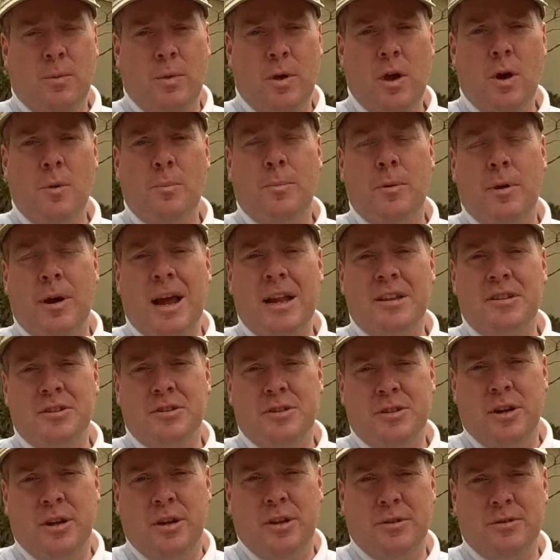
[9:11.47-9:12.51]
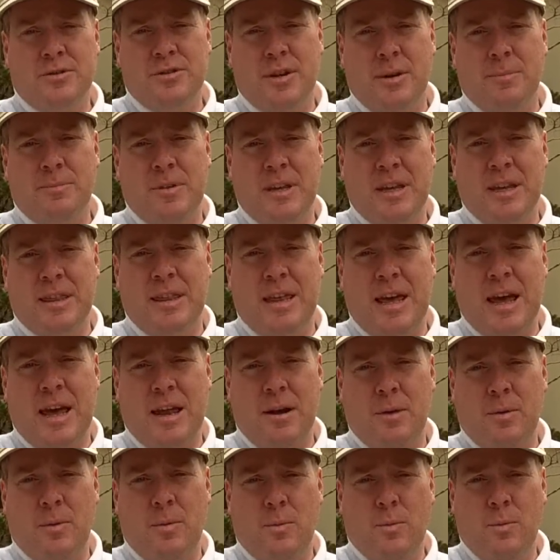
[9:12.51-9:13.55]
We hope we got to show you something
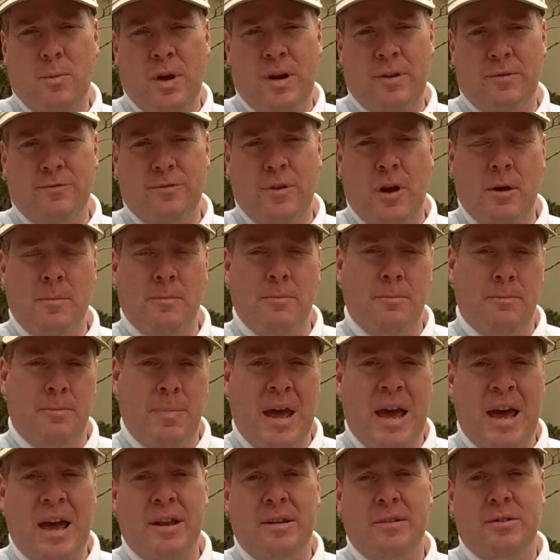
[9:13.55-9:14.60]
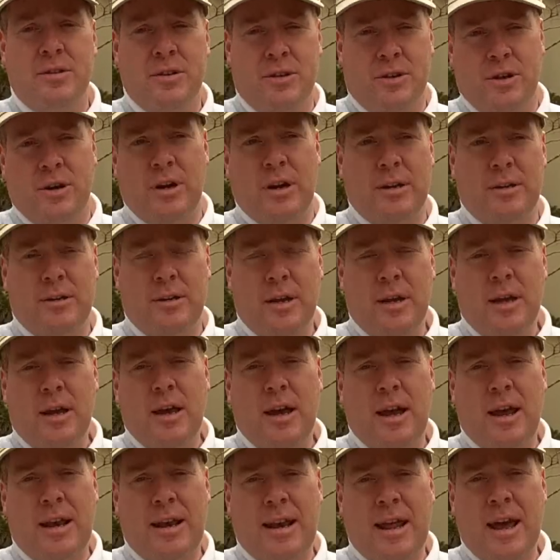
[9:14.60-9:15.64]
that went from bad to good
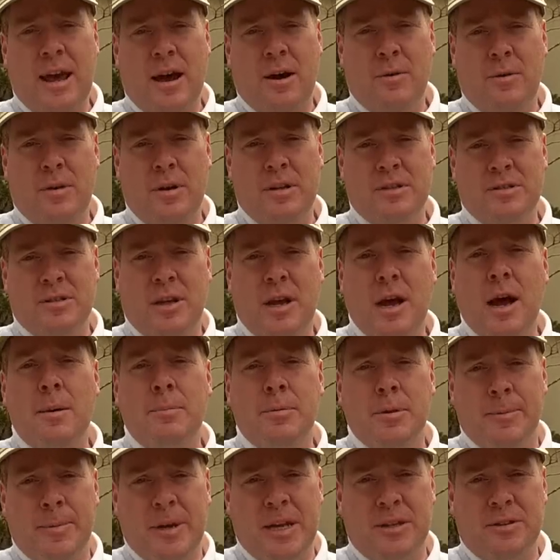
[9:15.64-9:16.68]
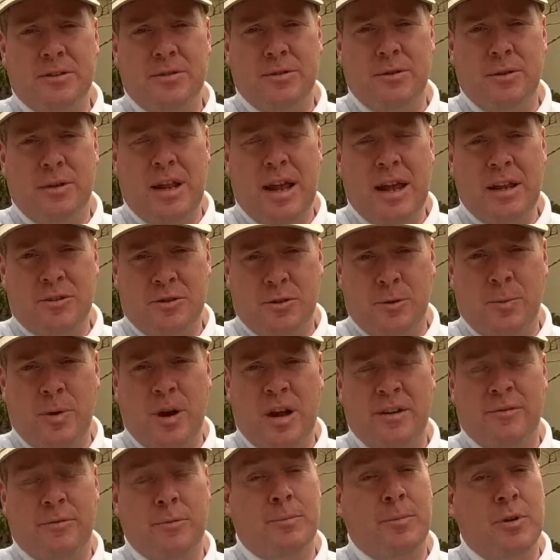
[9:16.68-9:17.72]
and now is a complement to an
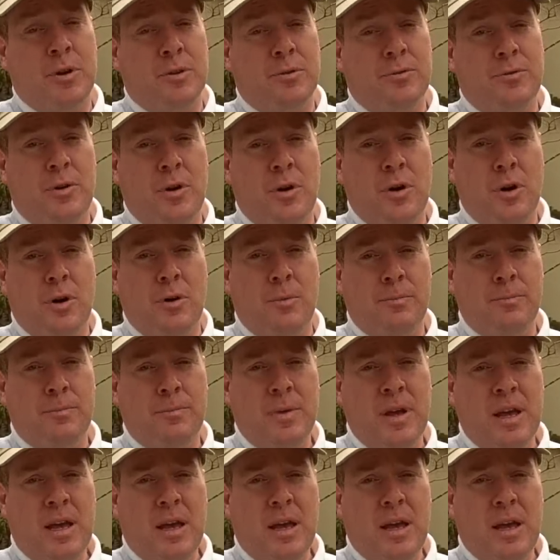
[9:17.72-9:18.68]
entryway of a beautiful home.